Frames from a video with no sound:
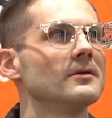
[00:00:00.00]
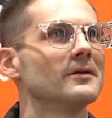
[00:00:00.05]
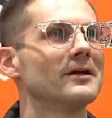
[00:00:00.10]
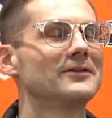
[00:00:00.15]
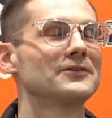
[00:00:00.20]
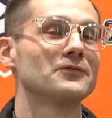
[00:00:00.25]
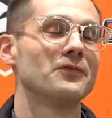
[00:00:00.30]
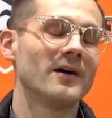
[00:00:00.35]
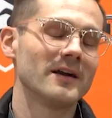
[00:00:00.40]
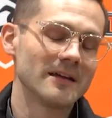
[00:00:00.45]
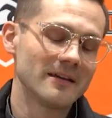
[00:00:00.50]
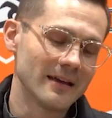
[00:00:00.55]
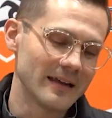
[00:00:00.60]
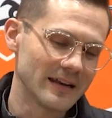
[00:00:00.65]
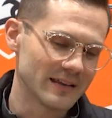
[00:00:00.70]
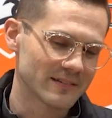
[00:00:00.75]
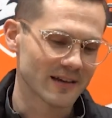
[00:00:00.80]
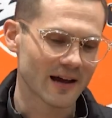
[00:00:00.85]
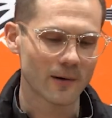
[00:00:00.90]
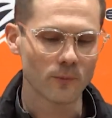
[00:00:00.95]
it's funny.
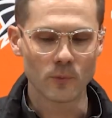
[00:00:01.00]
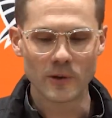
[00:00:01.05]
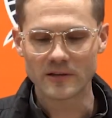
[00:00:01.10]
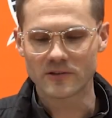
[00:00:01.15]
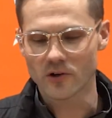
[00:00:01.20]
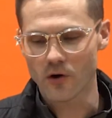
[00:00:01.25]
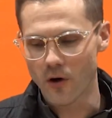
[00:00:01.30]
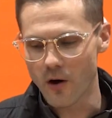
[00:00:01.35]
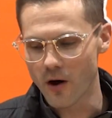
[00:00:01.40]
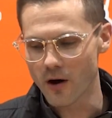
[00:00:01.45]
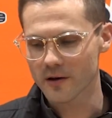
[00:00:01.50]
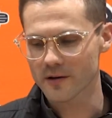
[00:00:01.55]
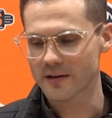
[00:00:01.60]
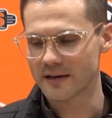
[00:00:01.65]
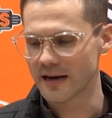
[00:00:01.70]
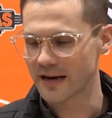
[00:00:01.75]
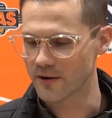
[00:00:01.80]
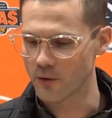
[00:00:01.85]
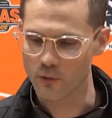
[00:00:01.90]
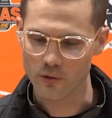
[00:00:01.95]
Anytime we talk,
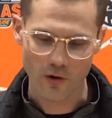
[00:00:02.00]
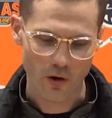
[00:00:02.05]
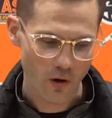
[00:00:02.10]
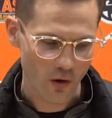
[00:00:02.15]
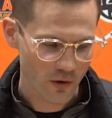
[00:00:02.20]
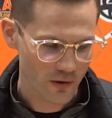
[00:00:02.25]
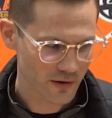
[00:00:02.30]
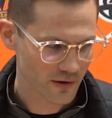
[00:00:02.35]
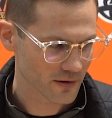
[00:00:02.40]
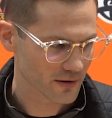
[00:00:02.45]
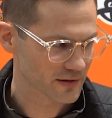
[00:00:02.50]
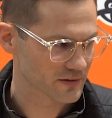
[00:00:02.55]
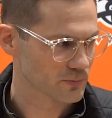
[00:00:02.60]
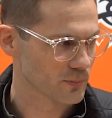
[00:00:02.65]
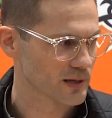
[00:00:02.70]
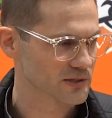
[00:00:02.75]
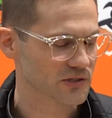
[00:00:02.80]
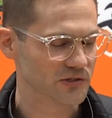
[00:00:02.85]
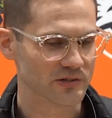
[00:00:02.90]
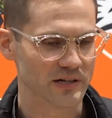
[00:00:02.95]
and I don't call her as
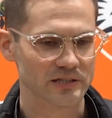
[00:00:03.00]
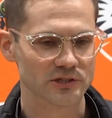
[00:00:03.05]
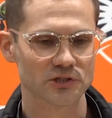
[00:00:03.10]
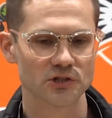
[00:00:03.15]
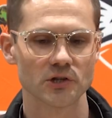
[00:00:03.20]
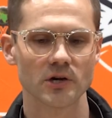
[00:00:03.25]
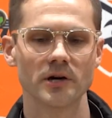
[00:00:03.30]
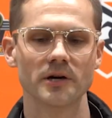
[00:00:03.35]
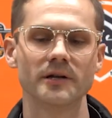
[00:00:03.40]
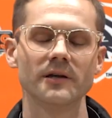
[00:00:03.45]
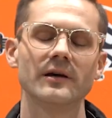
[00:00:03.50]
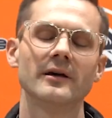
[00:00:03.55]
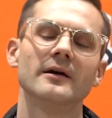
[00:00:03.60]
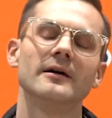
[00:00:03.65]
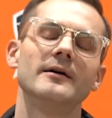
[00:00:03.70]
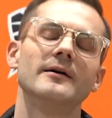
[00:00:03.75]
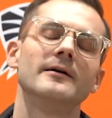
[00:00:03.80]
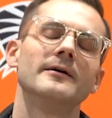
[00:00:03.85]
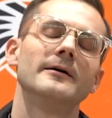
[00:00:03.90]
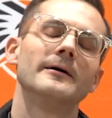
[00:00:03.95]
much as I should,
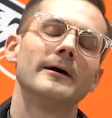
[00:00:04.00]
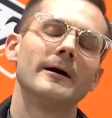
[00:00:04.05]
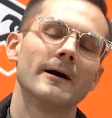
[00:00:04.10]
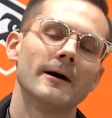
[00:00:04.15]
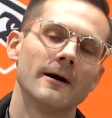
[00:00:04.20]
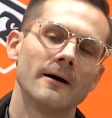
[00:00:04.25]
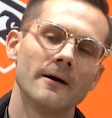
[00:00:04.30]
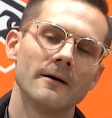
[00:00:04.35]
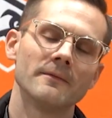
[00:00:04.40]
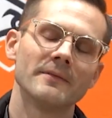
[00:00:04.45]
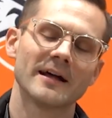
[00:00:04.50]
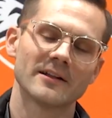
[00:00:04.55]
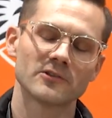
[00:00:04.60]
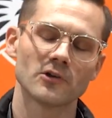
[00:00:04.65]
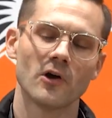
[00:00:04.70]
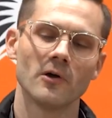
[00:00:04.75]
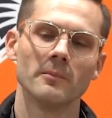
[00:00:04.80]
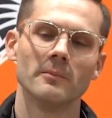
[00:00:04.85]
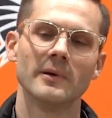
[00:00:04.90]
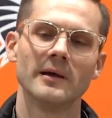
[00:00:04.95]

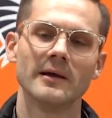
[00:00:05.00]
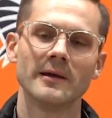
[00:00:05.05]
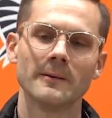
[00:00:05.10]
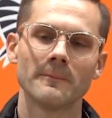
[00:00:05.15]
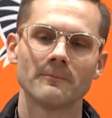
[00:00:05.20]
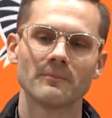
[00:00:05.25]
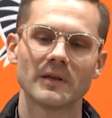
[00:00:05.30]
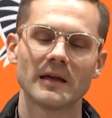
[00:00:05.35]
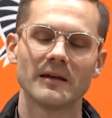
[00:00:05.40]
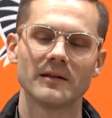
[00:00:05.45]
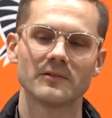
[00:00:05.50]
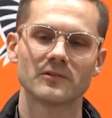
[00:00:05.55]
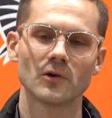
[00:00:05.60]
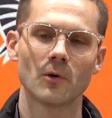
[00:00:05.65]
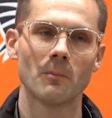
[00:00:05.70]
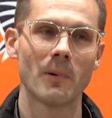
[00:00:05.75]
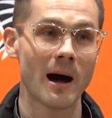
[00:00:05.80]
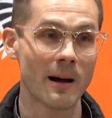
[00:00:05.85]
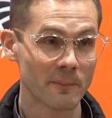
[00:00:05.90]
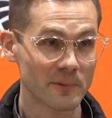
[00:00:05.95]
that's on me. And
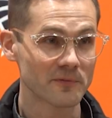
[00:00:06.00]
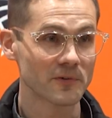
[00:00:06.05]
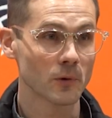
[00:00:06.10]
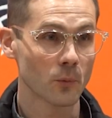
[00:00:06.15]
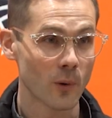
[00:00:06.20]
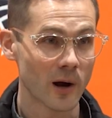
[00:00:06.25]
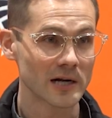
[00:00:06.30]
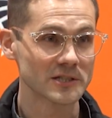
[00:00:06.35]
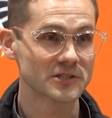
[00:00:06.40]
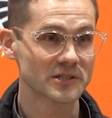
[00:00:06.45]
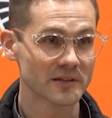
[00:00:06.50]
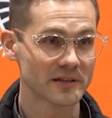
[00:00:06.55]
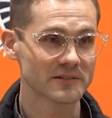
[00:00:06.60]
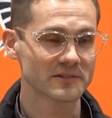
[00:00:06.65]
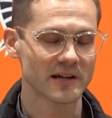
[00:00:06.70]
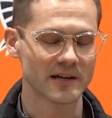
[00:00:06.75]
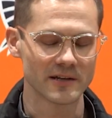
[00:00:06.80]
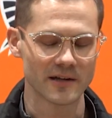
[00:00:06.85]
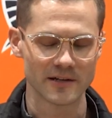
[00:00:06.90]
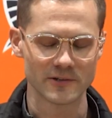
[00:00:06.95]
so, Mom, if you're watching
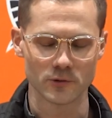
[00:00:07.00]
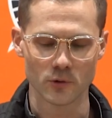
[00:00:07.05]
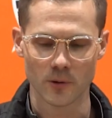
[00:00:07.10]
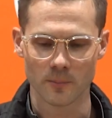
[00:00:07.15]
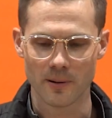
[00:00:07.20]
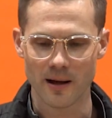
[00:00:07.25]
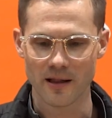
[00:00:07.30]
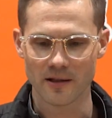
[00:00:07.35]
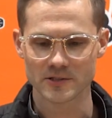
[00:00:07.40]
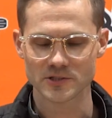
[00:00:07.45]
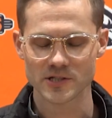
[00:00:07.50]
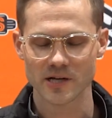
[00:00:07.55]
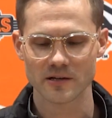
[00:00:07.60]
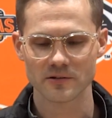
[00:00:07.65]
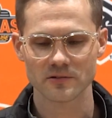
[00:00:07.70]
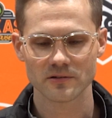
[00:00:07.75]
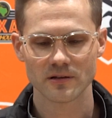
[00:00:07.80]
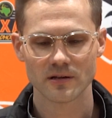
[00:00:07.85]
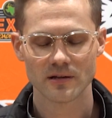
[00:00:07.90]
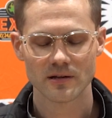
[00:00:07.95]
this, I do
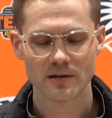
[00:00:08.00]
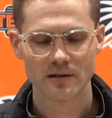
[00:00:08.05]
apologize.